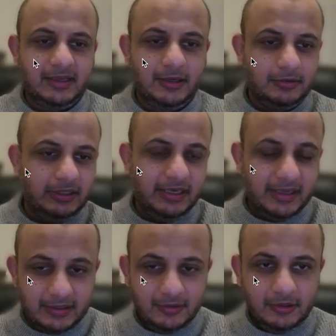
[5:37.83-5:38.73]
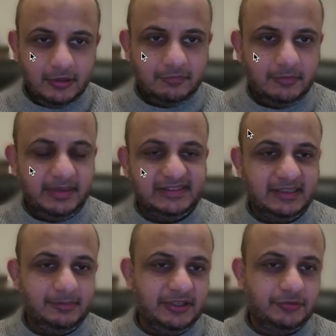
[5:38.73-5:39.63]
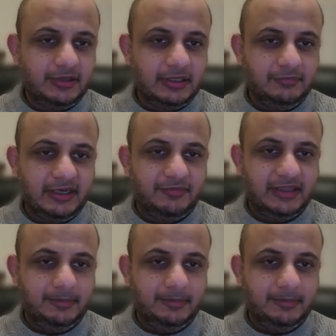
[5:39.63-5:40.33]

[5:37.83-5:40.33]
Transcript: uh, the link for my examination. You can verify the